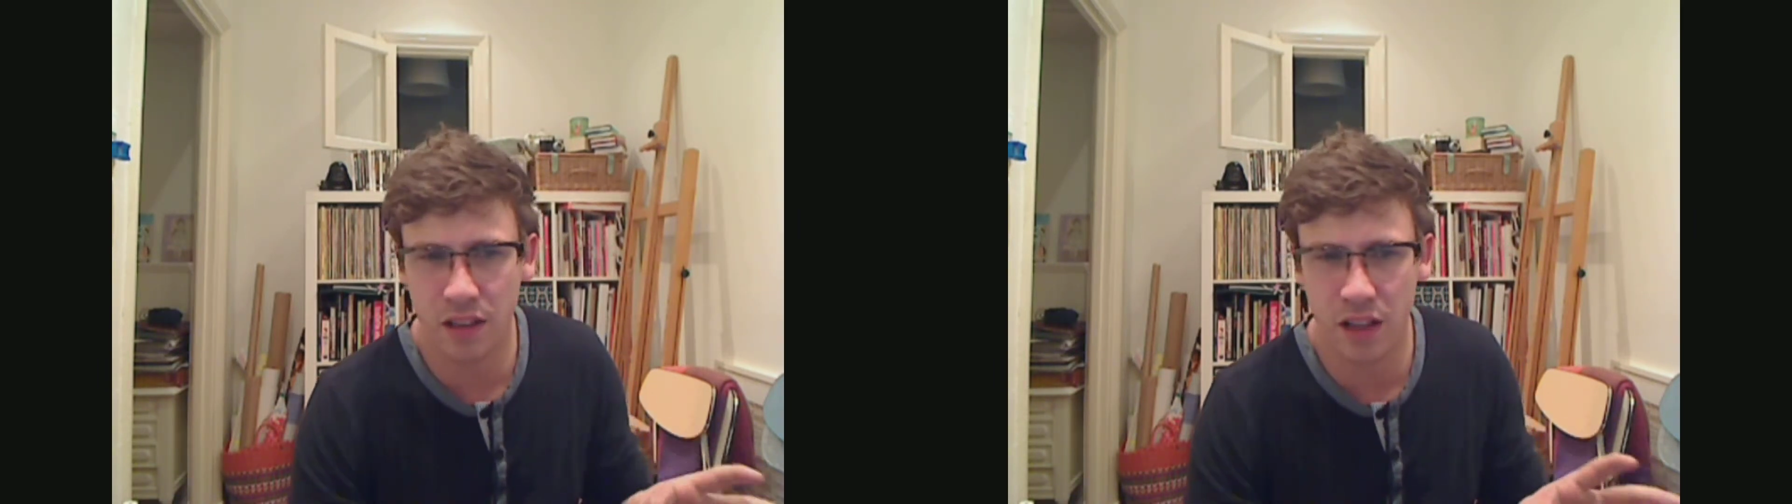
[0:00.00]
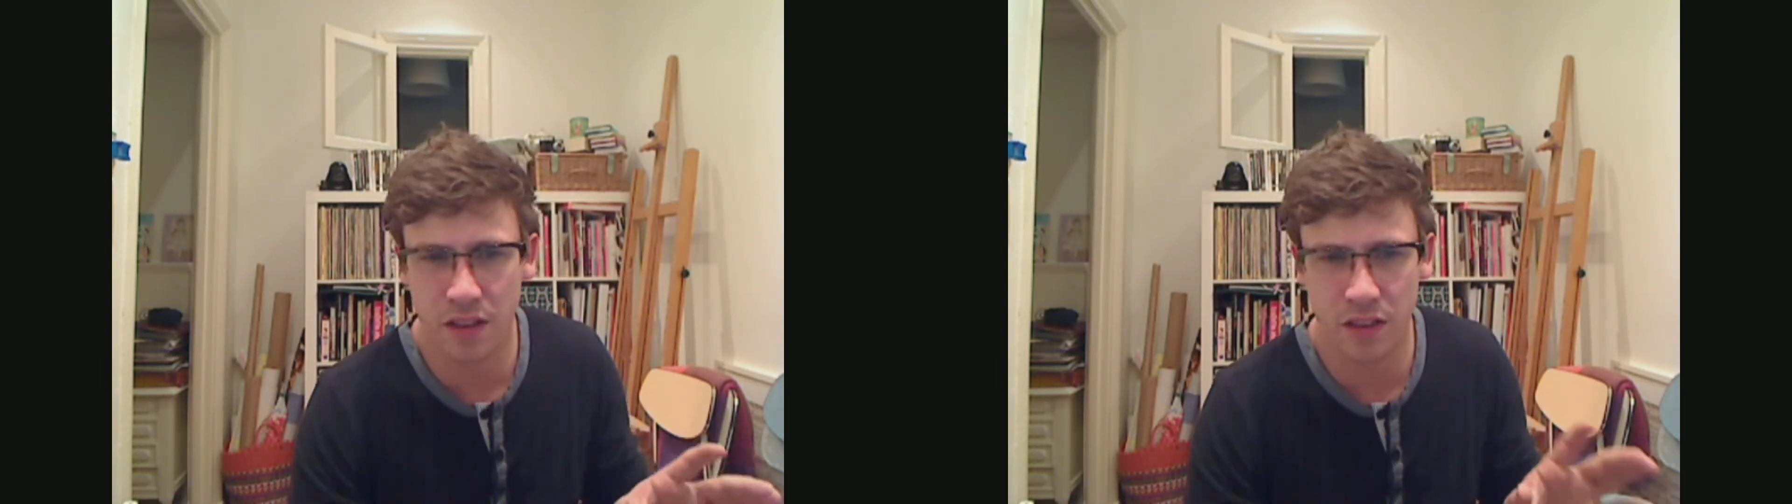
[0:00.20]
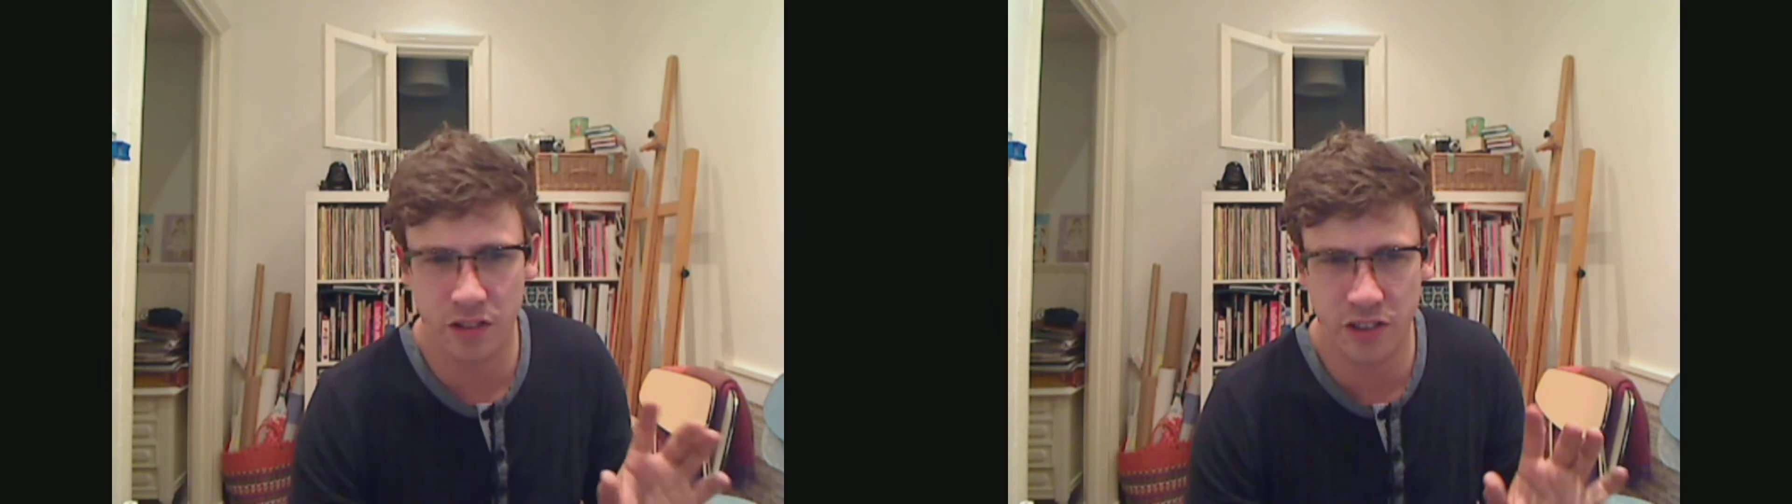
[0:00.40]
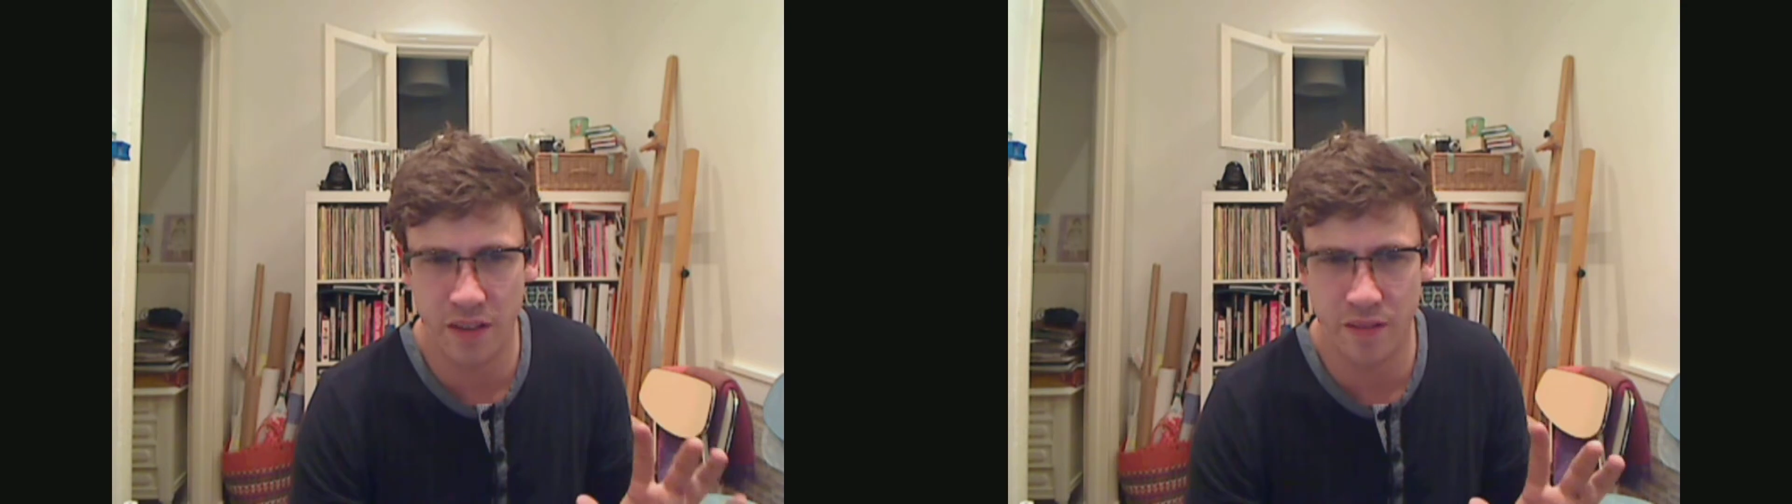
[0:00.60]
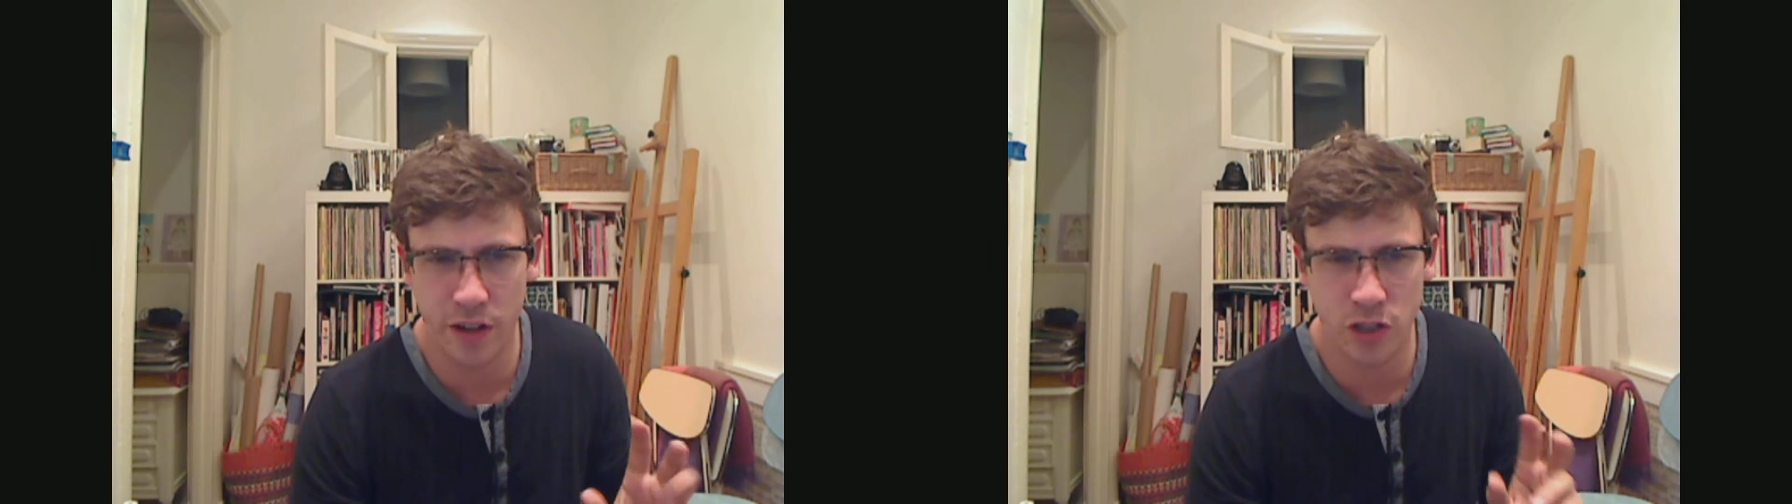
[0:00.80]
of like the
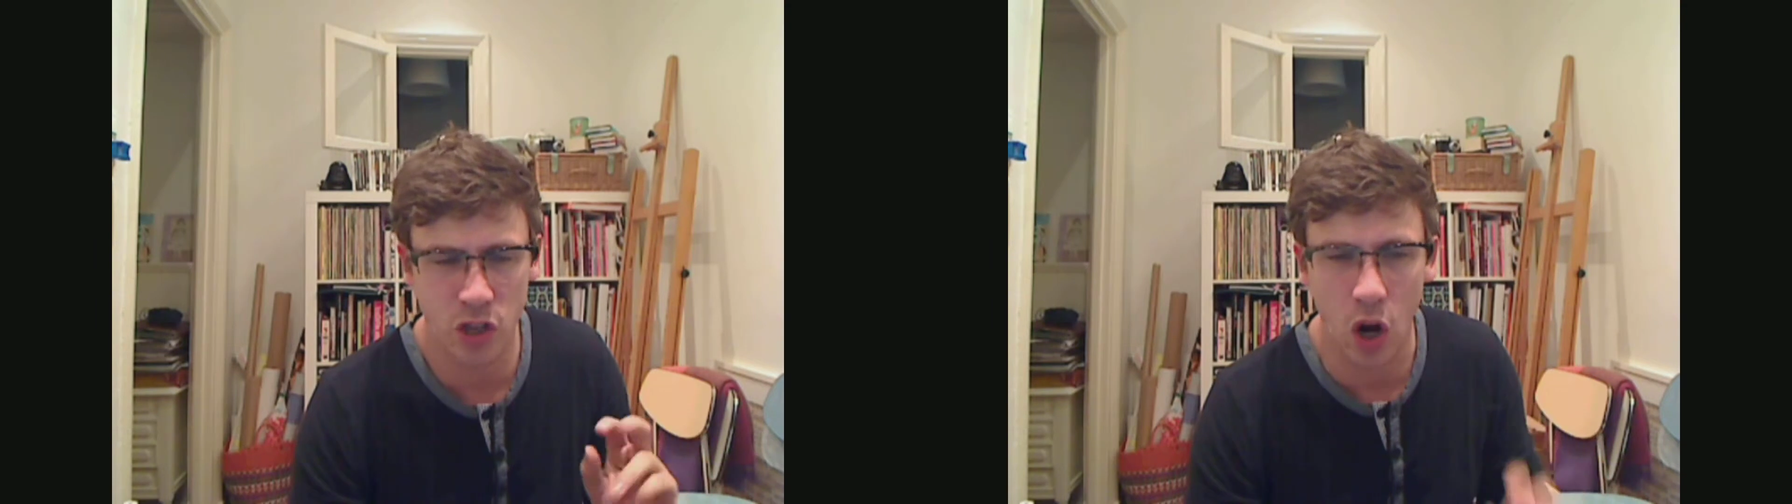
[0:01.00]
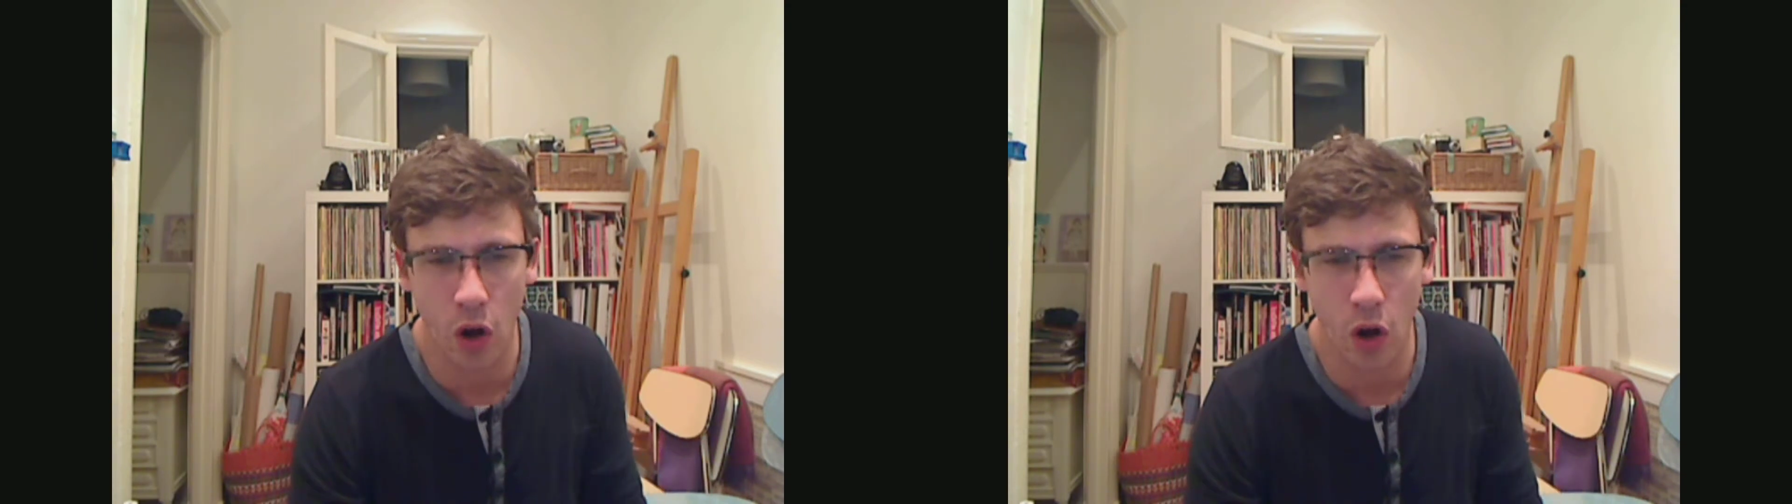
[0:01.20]
Saturn version.